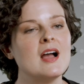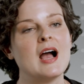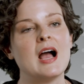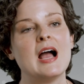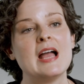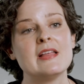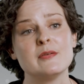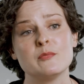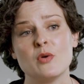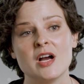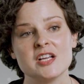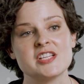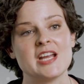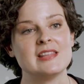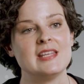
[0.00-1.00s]
I
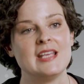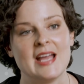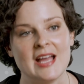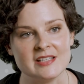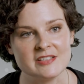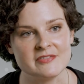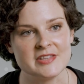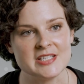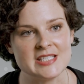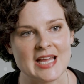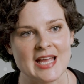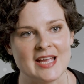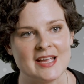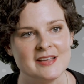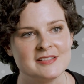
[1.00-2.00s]
wash at the end of the
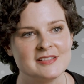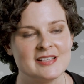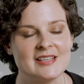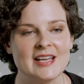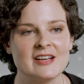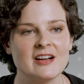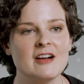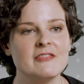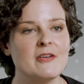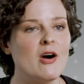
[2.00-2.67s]
day to get off